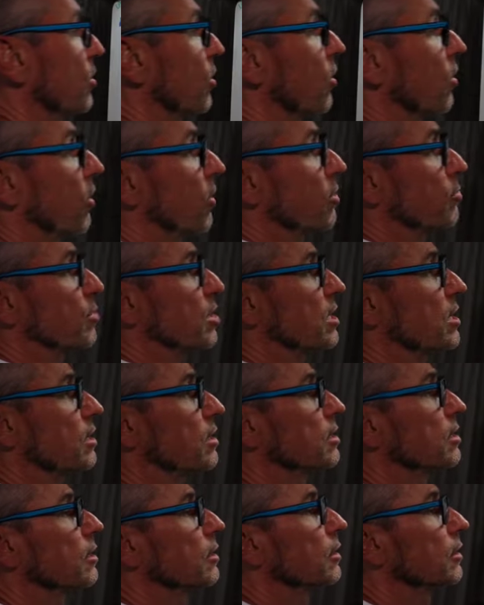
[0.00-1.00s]
harmony.
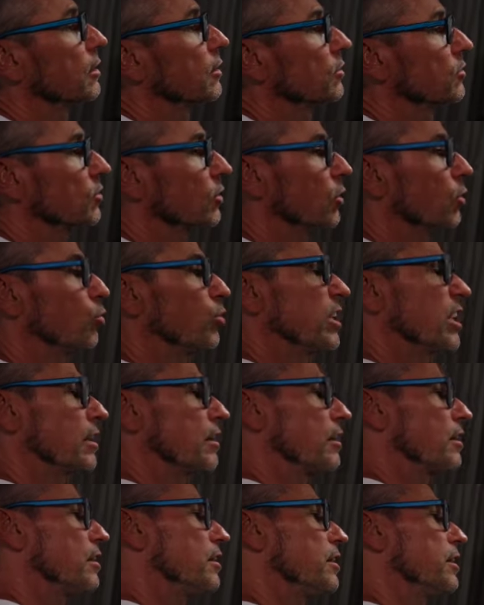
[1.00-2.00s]
So we can
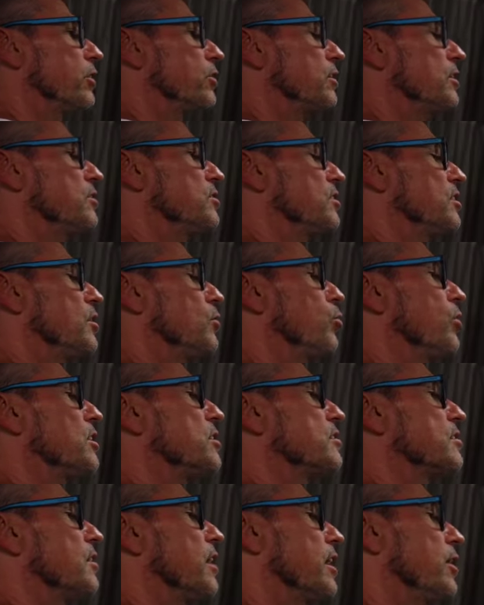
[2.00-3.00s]
clearly see what
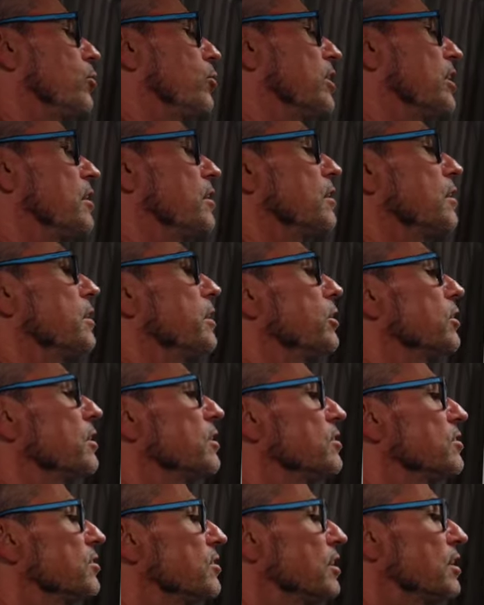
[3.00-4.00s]
is light, we can clearly
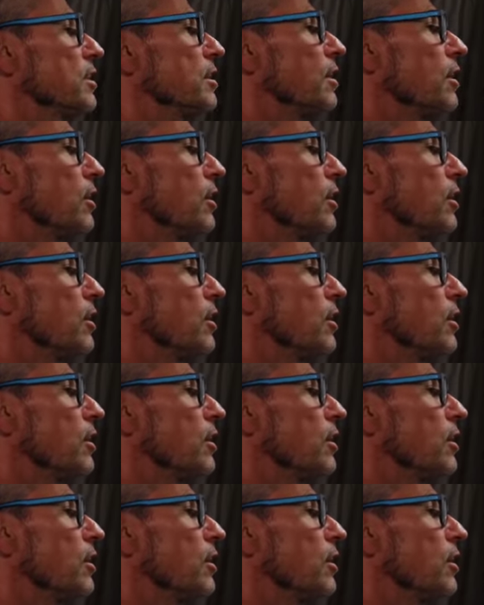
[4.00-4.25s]
see